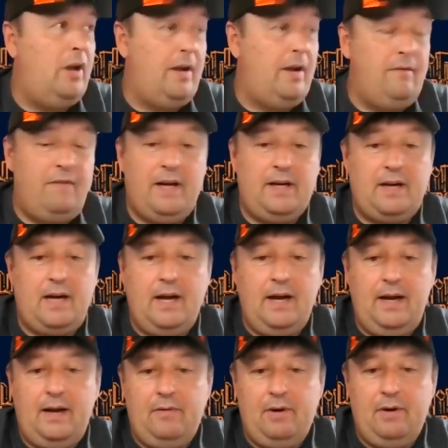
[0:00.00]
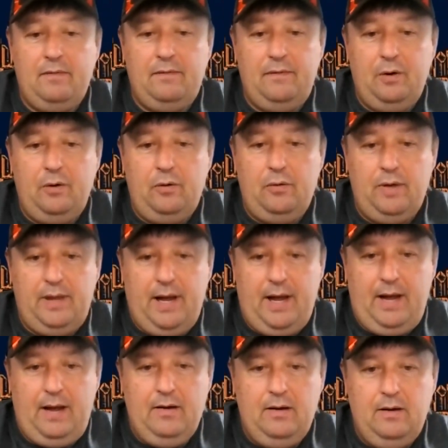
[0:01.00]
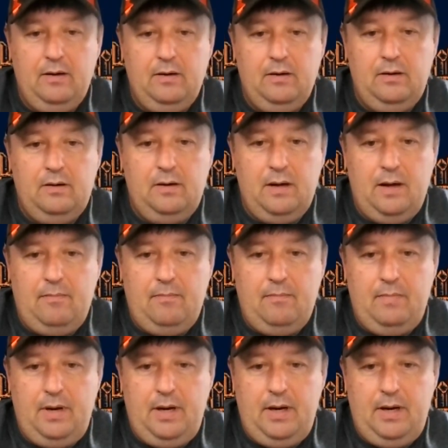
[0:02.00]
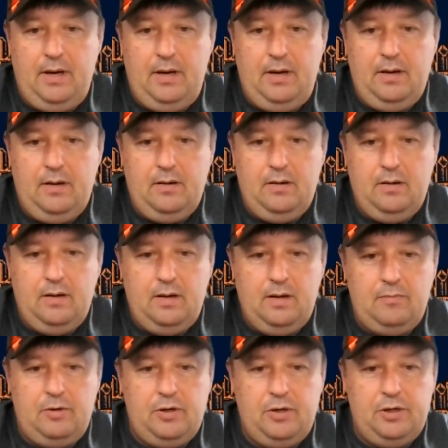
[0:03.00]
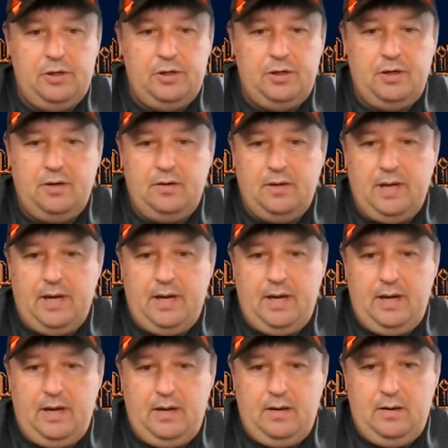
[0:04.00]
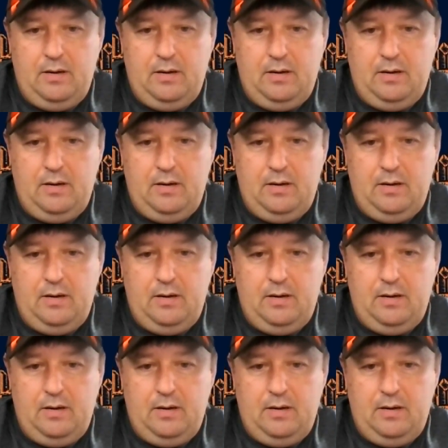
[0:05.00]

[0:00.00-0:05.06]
in fact, I have a photo of that. I'm gonna share that.